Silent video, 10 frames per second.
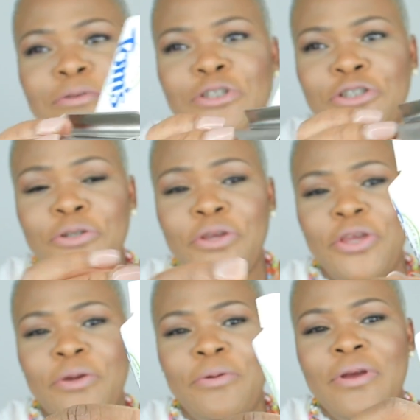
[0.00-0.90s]
show
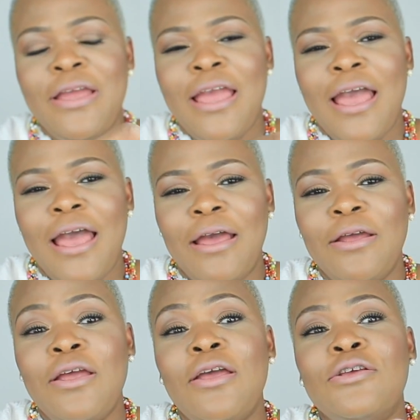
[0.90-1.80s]
you.
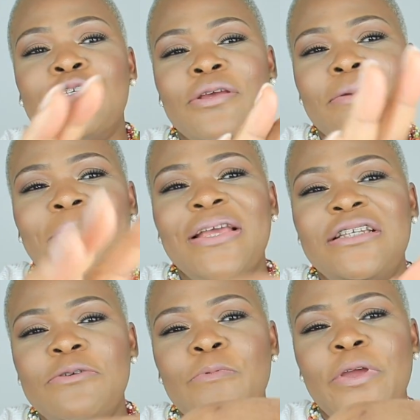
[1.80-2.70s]
So
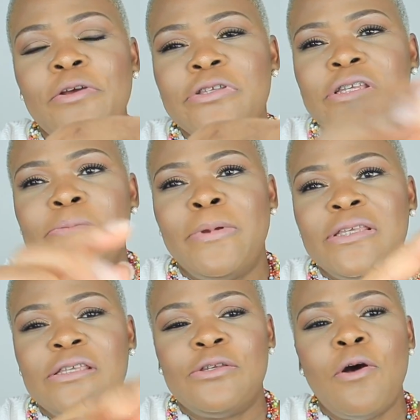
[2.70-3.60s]
imagine when your
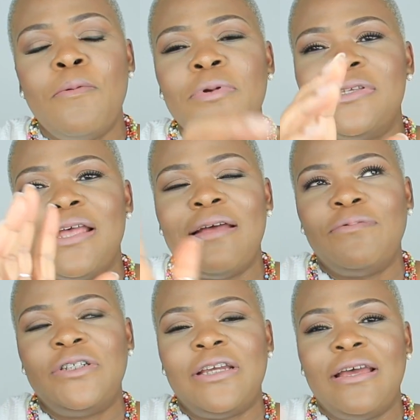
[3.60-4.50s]
toothpaste is almost, I
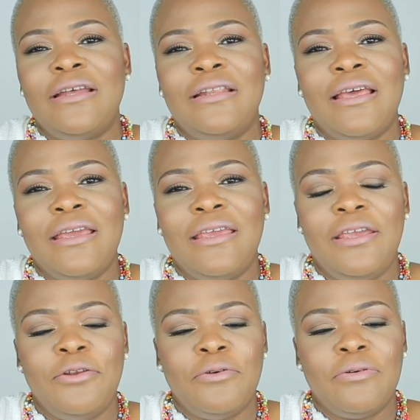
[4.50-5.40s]
wish I had like,
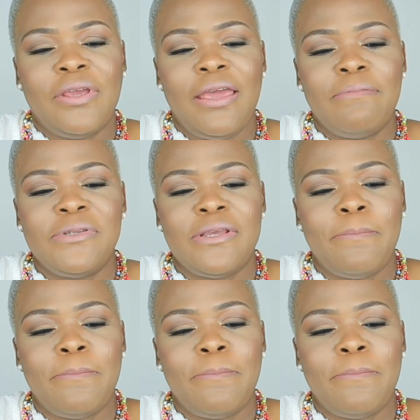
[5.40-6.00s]
you know, kept